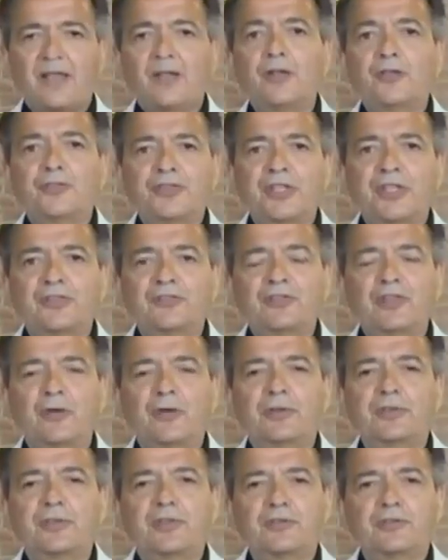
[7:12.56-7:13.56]
I don't think
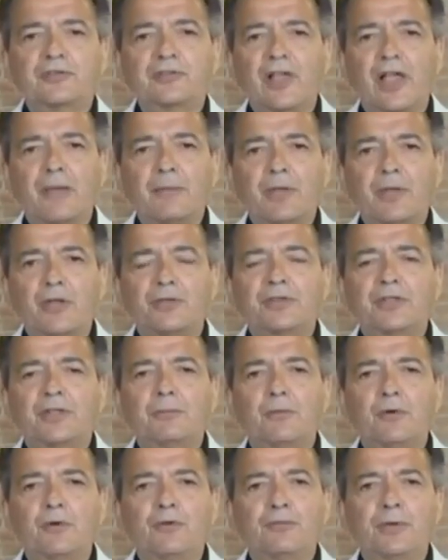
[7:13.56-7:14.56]
so at this time. I don't
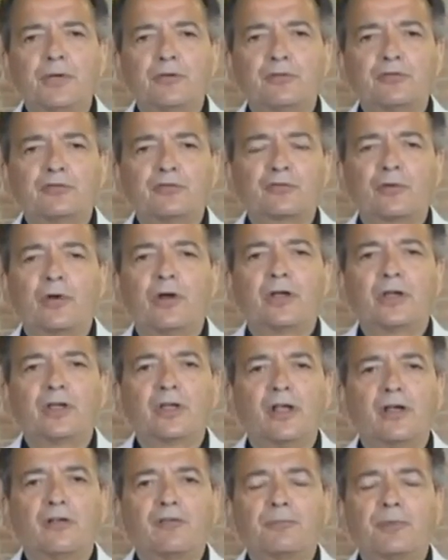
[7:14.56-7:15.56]
think movement is strong
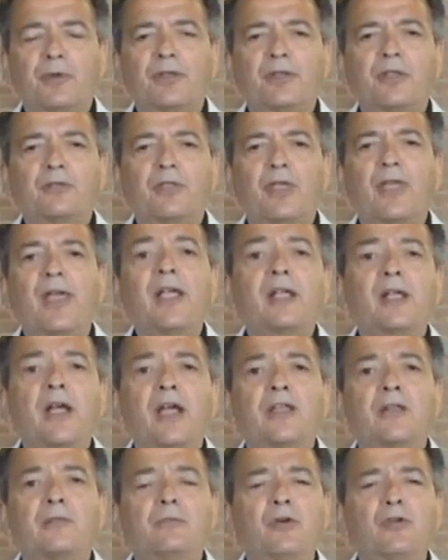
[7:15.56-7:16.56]
enough. But that
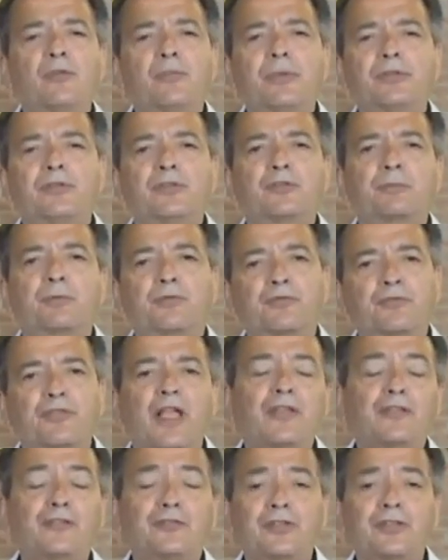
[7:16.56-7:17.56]
kind of movement is
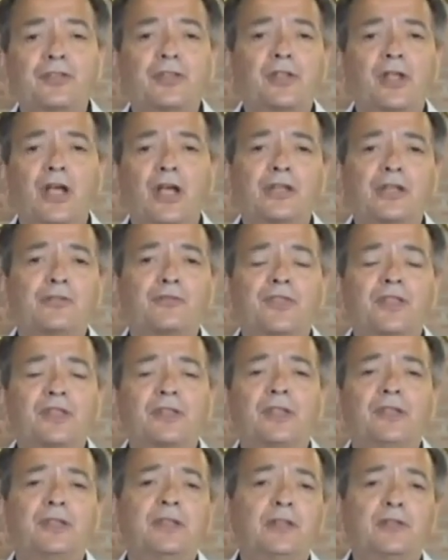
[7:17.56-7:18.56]
precisely the kind of
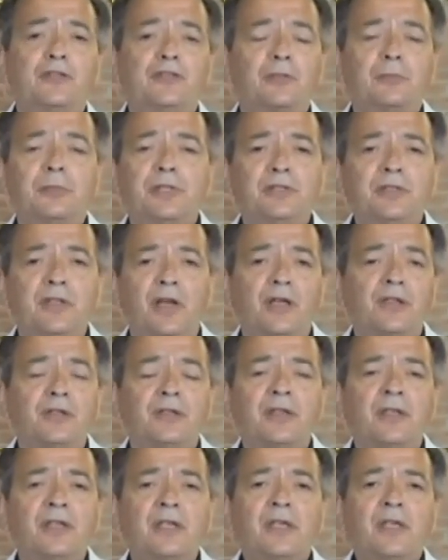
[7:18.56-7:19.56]
thing that needs to be
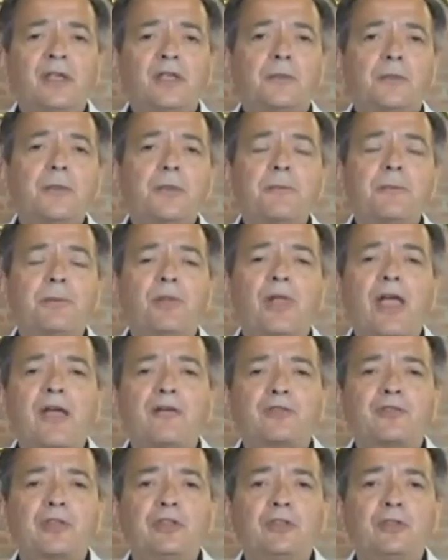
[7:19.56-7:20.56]
done. The people
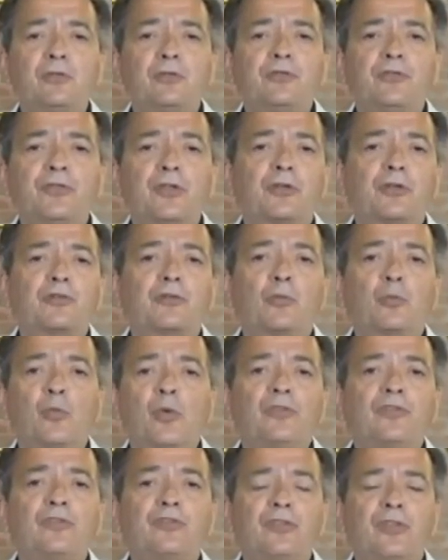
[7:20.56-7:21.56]
have to use their
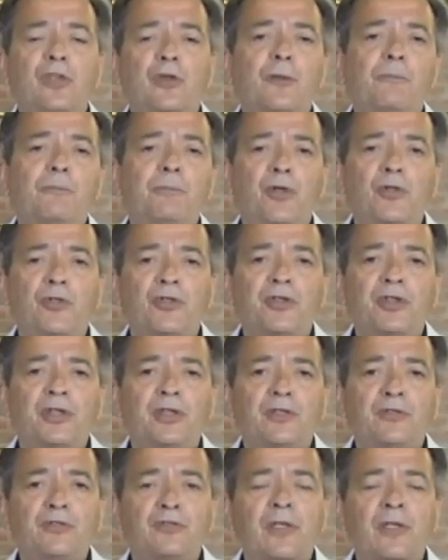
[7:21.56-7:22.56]
wits and their
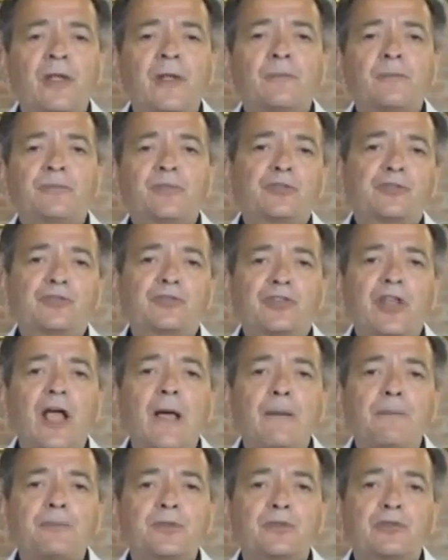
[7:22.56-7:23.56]
abilities to
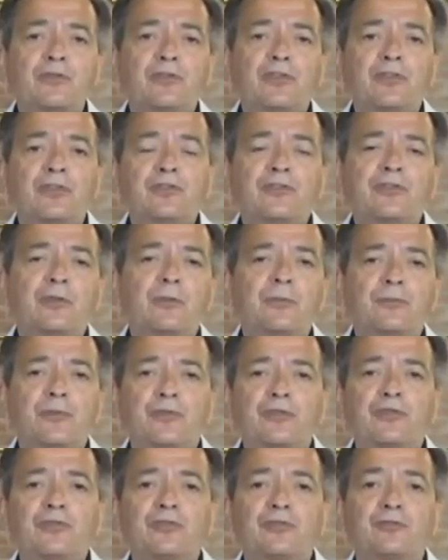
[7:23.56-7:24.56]
stop the system
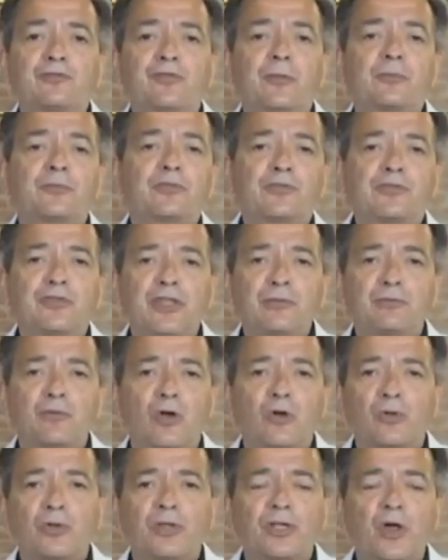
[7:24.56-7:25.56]
from
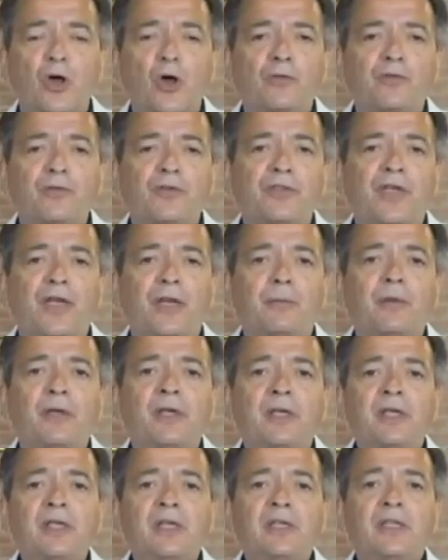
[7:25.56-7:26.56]
steamrolling over them.